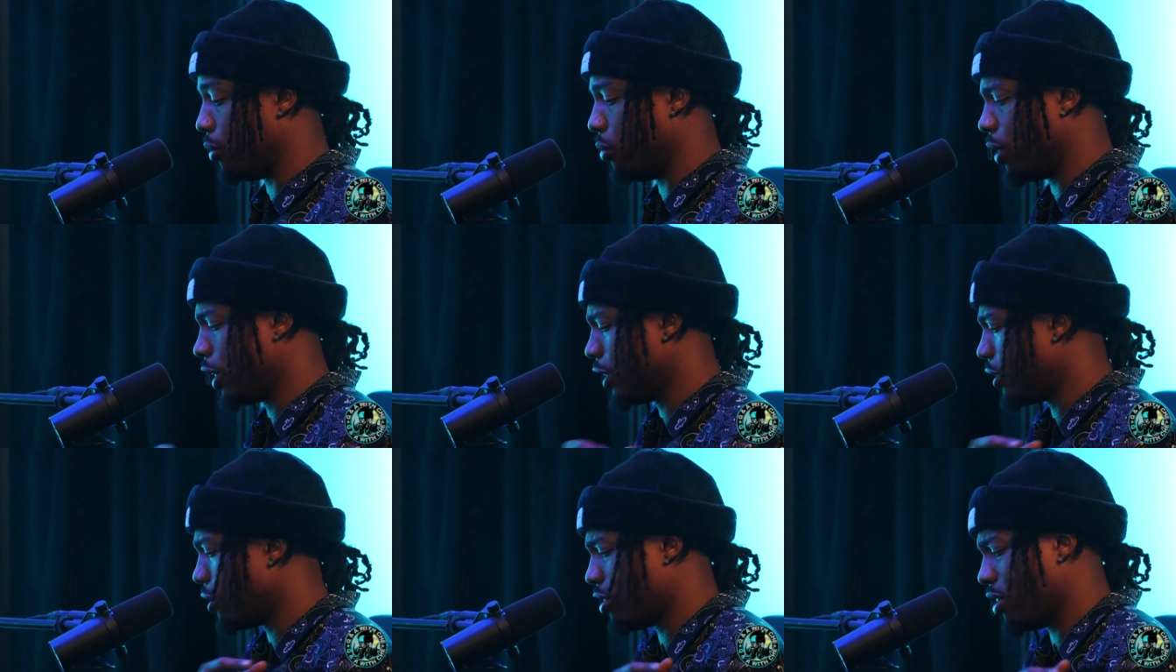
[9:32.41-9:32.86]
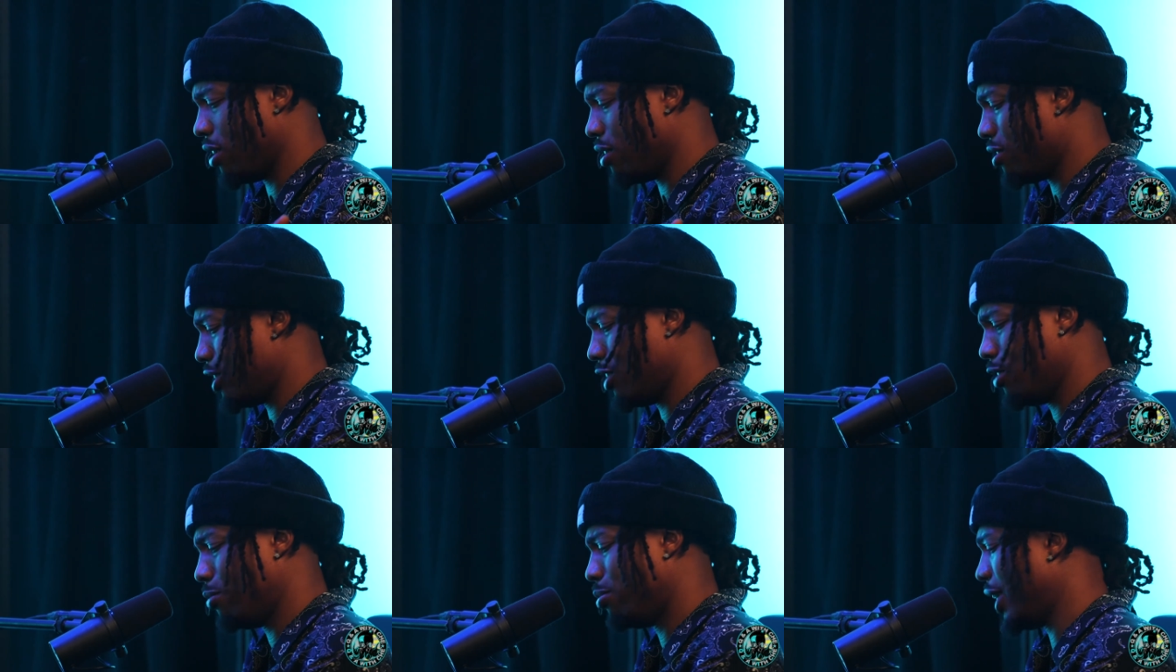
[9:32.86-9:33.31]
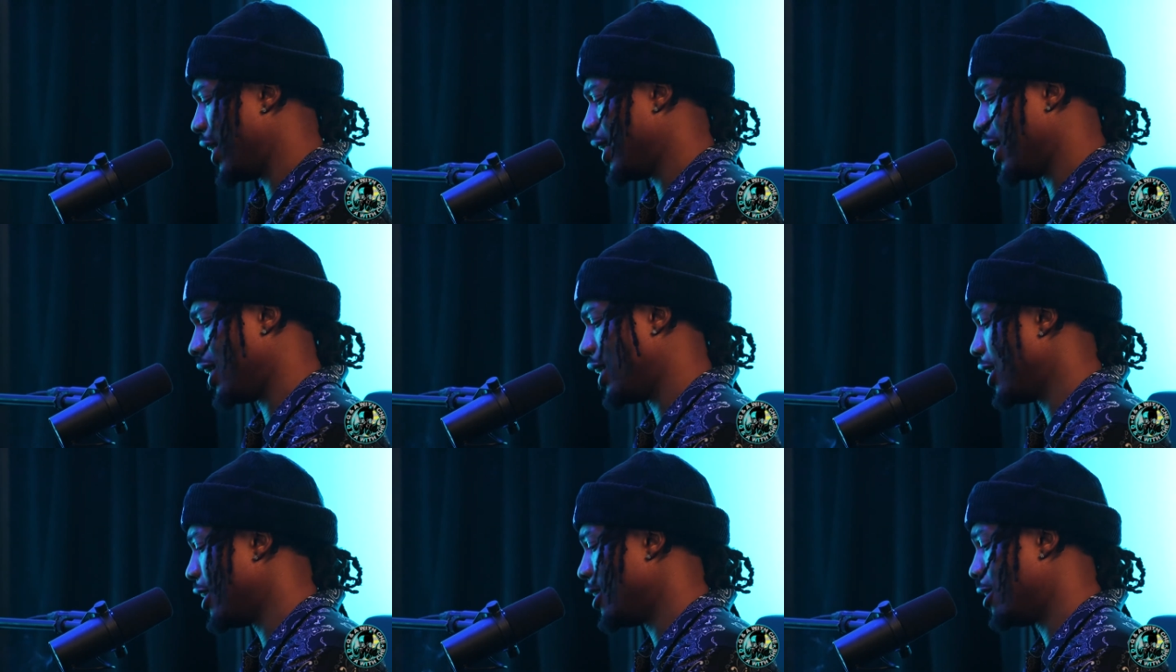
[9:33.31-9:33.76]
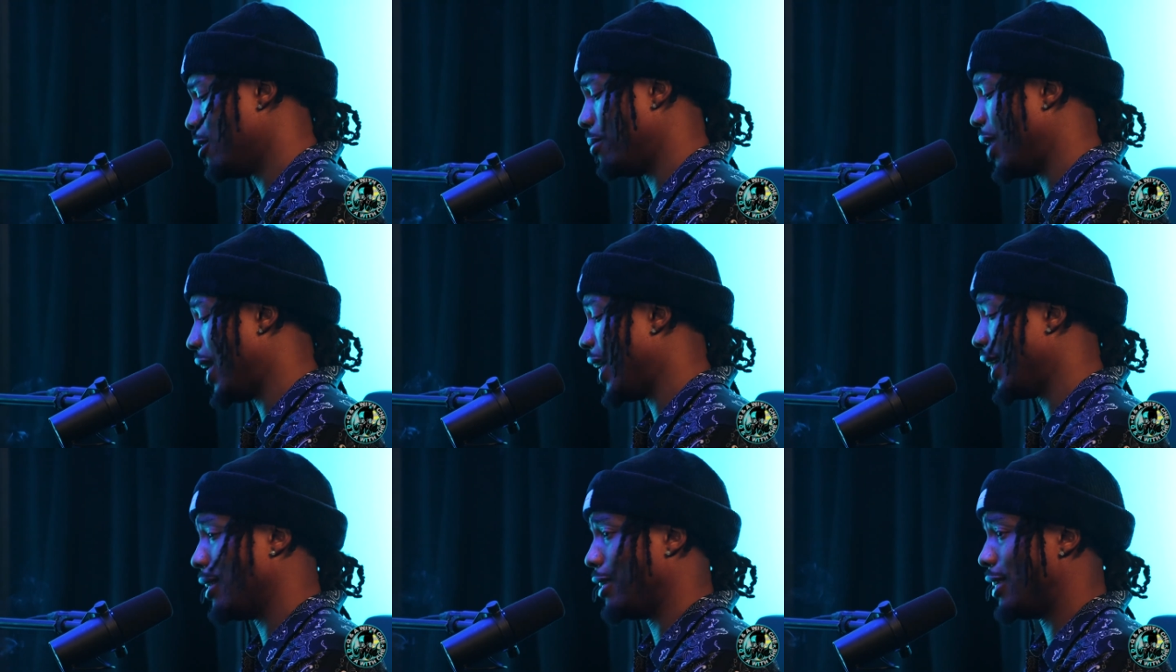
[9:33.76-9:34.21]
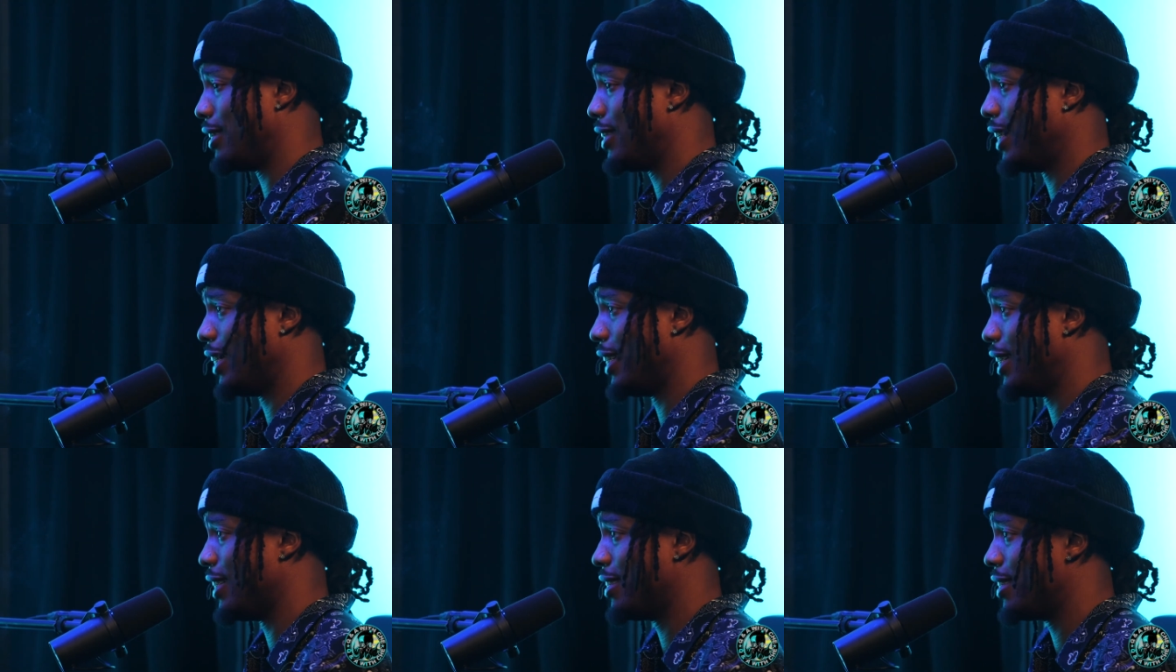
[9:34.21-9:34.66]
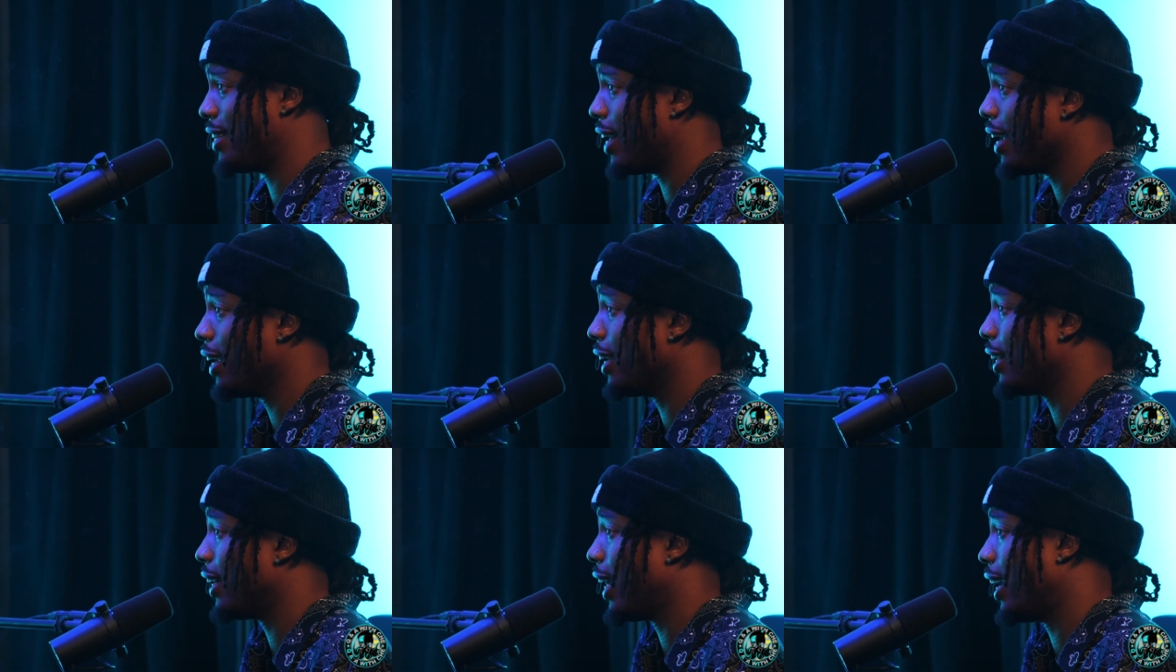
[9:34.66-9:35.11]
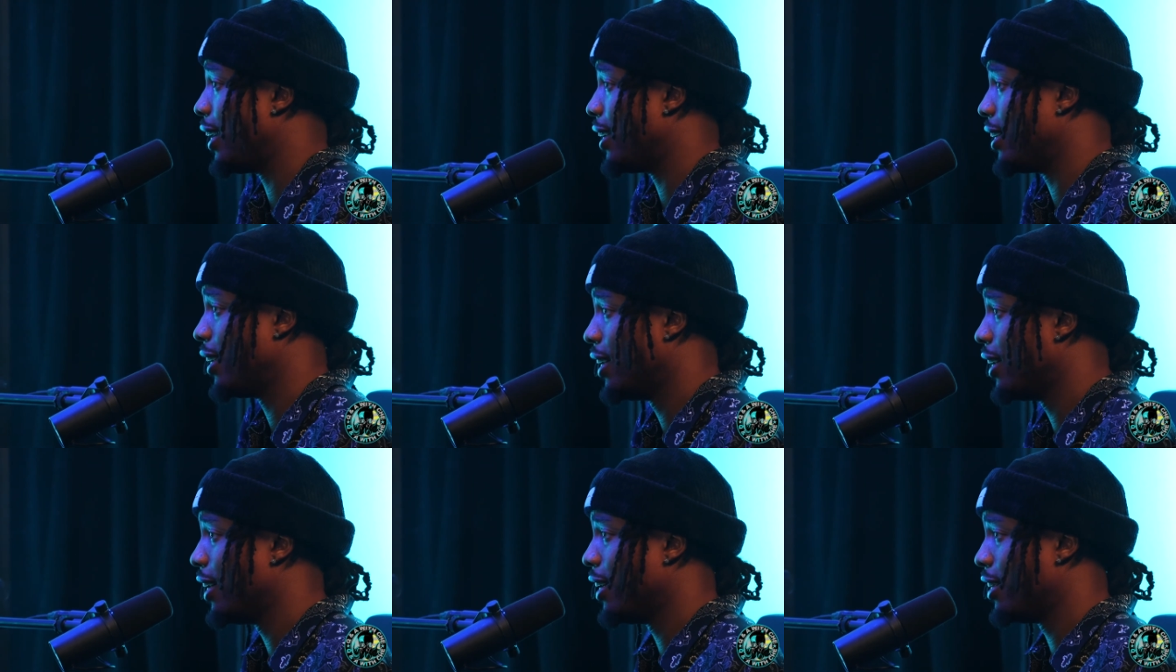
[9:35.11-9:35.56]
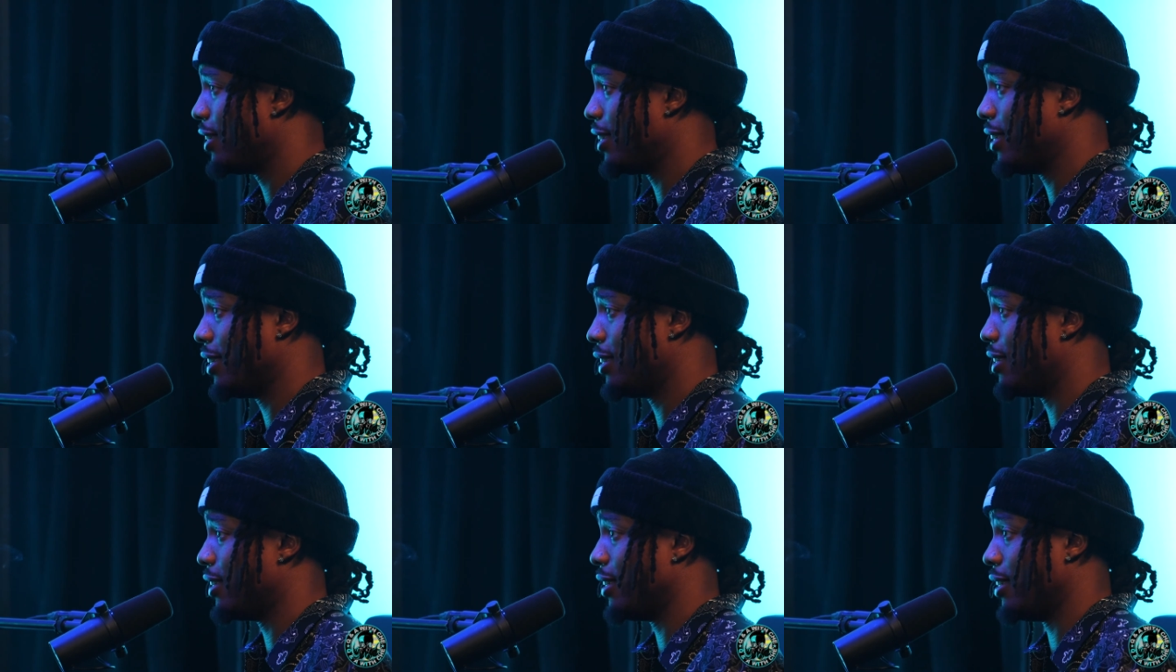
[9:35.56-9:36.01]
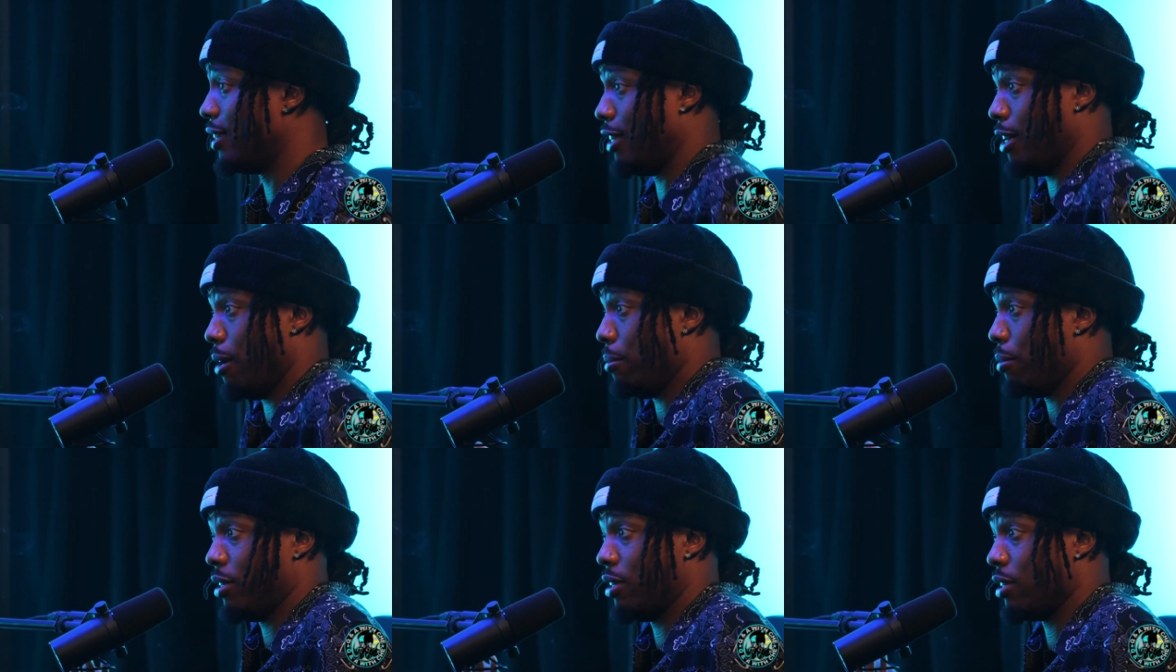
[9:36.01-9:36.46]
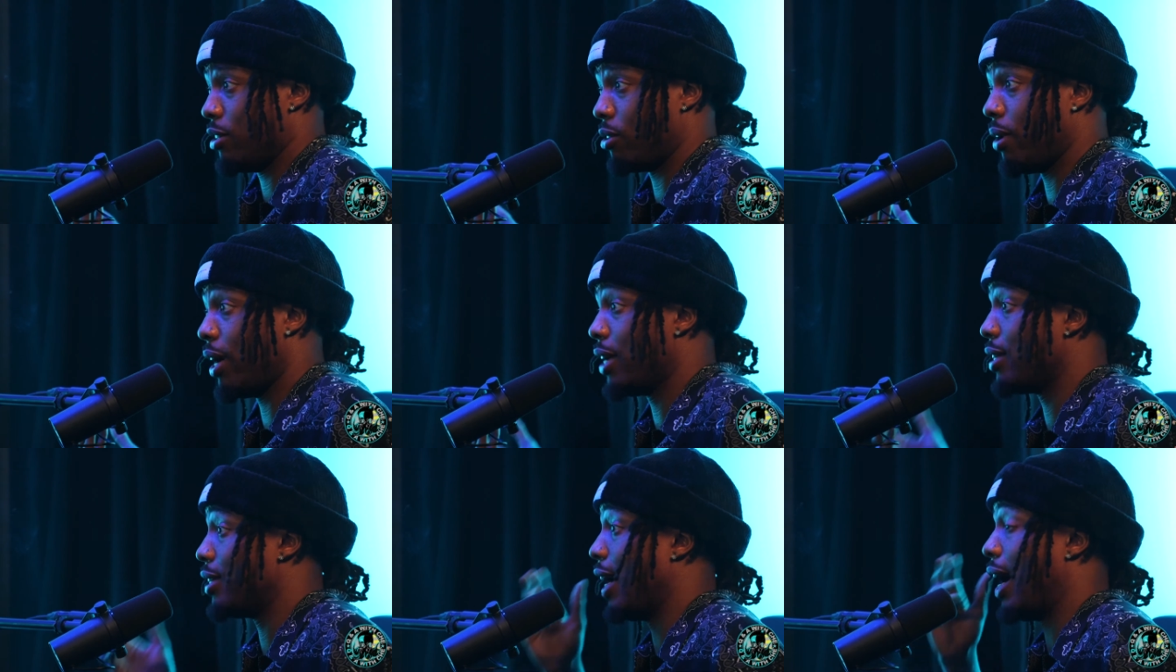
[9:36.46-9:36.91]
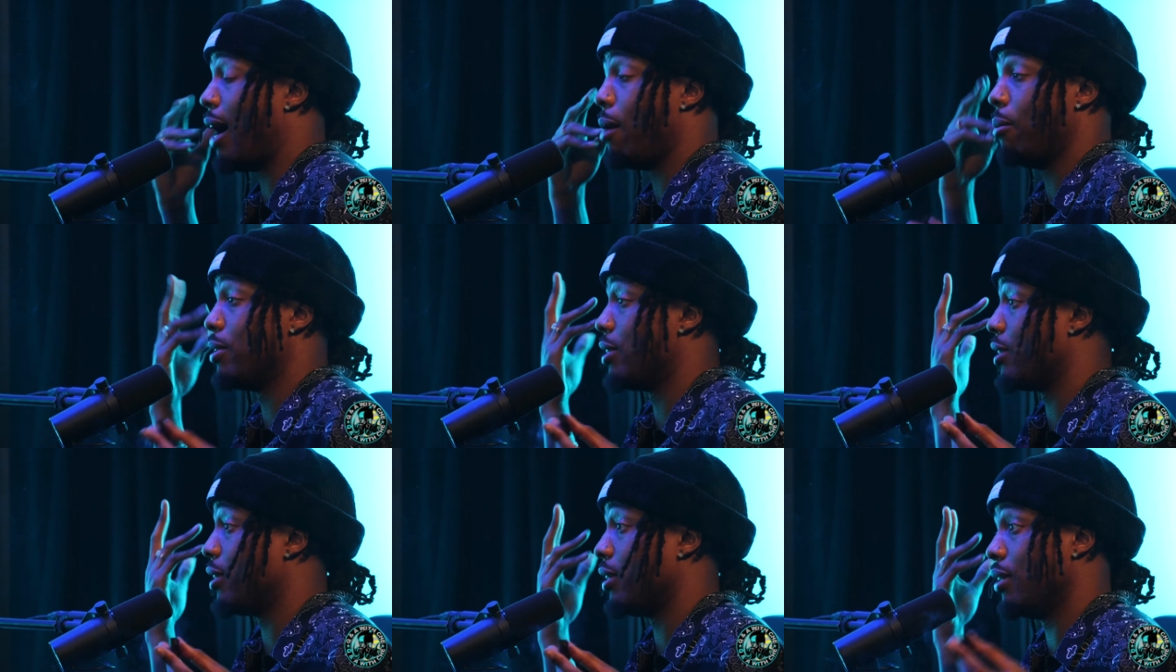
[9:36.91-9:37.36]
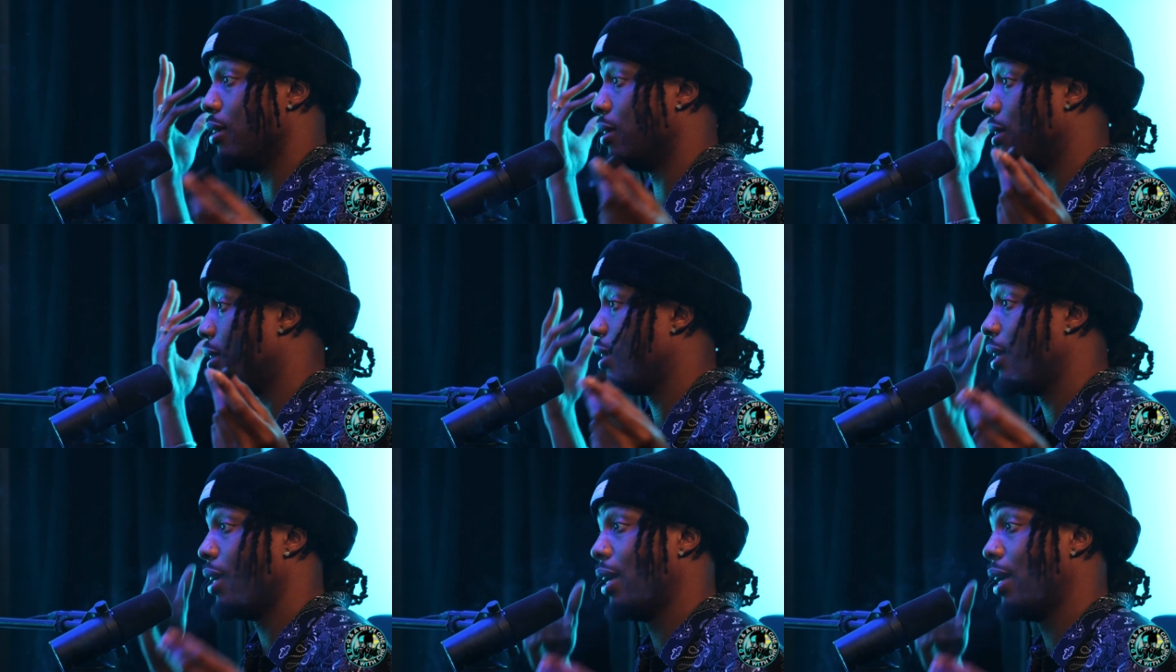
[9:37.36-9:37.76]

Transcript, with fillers: and one of those songs still playing the club like to this day. Still like go. to this, that was just crazy. Yeah. I wasn't